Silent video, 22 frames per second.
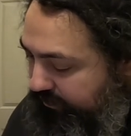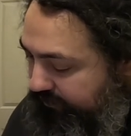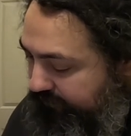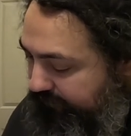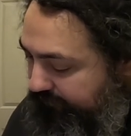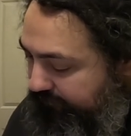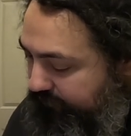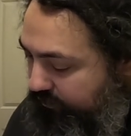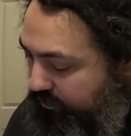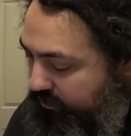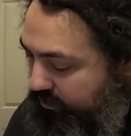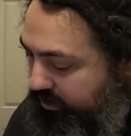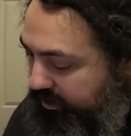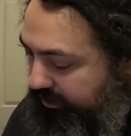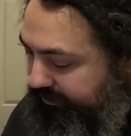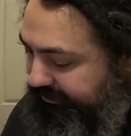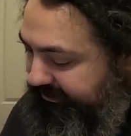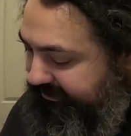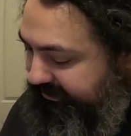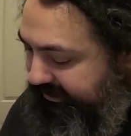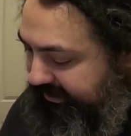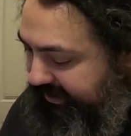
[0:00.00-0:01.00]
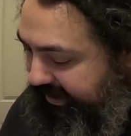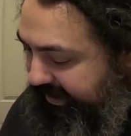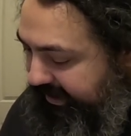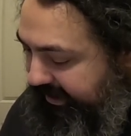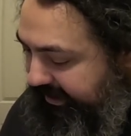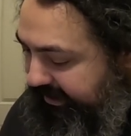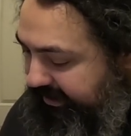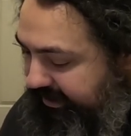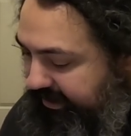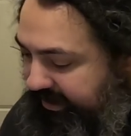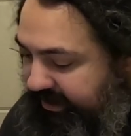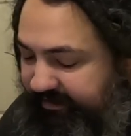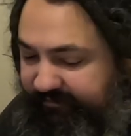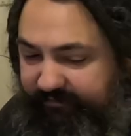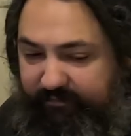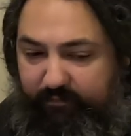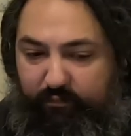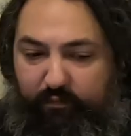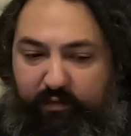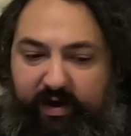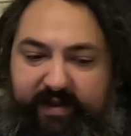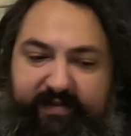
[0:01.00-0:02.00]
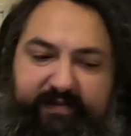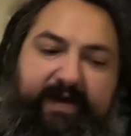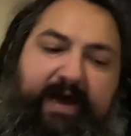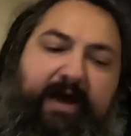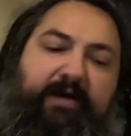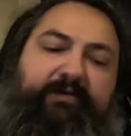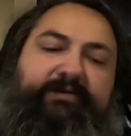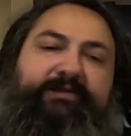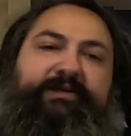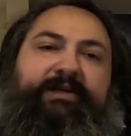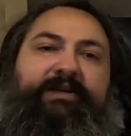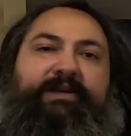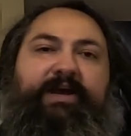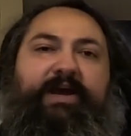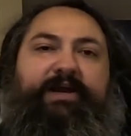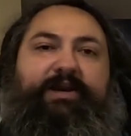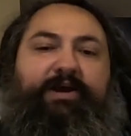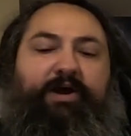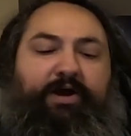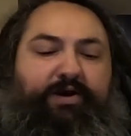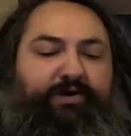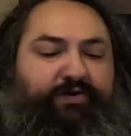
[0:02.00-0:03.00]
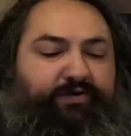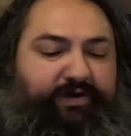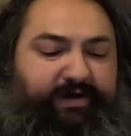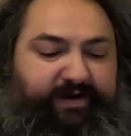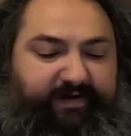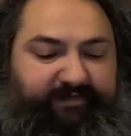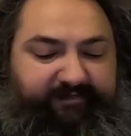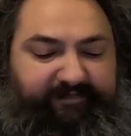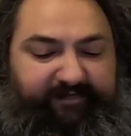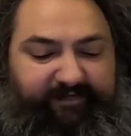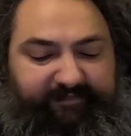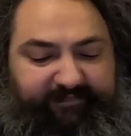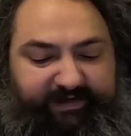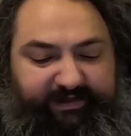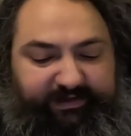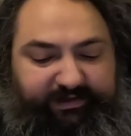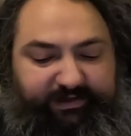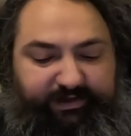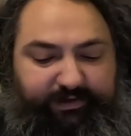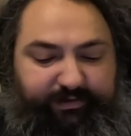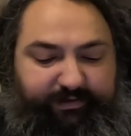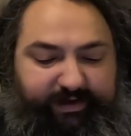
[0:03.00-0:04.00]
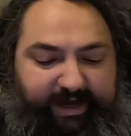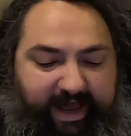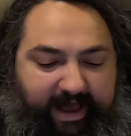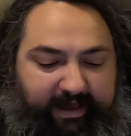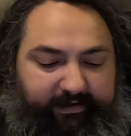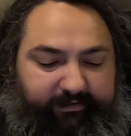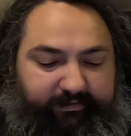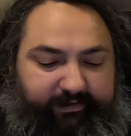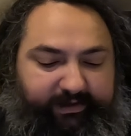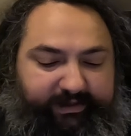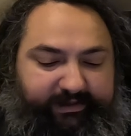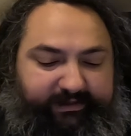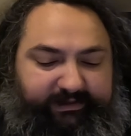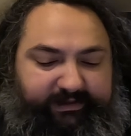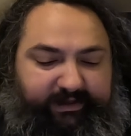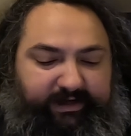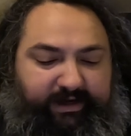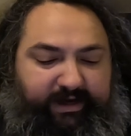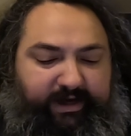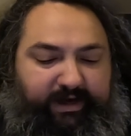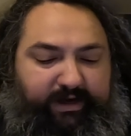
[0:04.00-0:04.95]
for today of 1,952 calories.